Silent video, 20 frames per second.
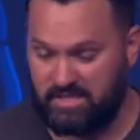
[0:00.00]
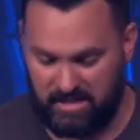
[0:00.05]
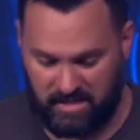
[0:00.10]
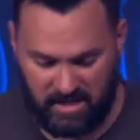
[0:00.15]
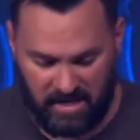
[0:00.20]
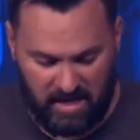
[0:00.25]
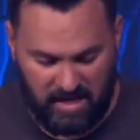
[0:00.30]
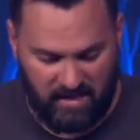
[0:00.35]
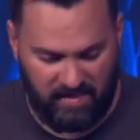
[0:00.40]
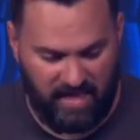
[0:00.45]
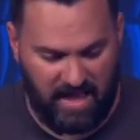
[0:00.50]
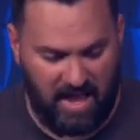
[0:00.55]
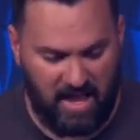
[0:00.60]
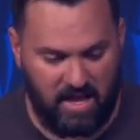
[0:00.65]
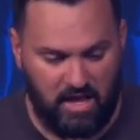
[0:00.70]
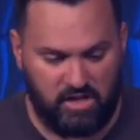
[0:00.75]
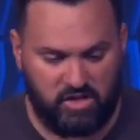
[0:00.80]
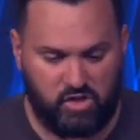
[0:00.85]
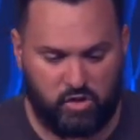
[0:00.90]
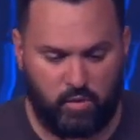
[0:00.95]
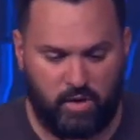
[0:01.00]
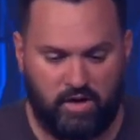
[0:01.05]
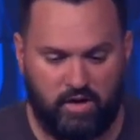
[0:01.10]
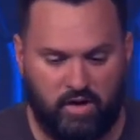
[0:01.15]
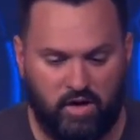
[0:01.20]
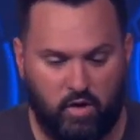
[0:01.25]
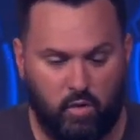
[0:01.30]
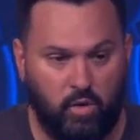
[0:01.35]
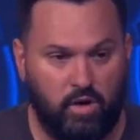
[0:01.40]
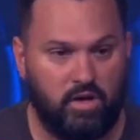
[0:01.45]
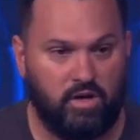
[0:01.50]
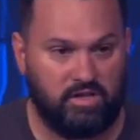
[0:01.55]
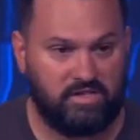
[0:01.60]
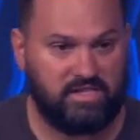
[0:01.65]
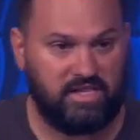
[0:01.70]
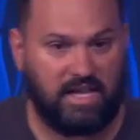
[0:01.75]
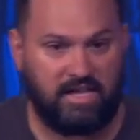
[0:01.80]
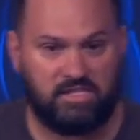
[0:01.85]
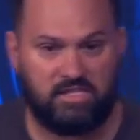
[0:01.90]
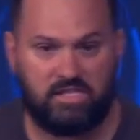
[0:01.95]
and that surrendering your will is
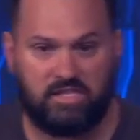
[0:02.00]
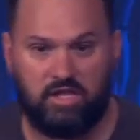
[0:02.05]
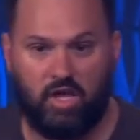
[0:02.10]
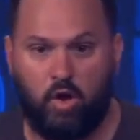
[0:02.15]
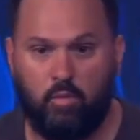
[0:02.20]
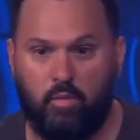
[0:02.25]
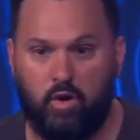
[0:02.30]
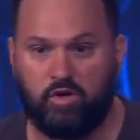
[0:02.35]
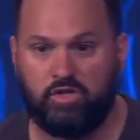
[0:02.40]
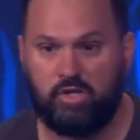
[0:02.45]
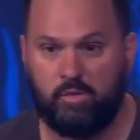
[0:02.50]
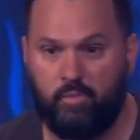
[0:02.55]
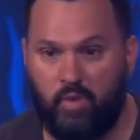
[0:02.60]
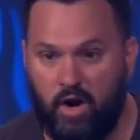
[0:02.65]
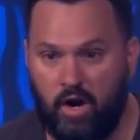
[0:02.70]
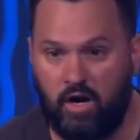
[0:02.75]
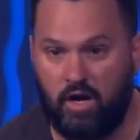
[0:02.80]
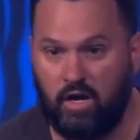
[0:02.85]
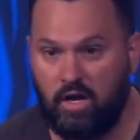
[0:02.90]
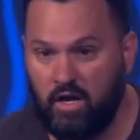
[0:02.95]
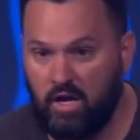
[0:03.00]
that slow motion part.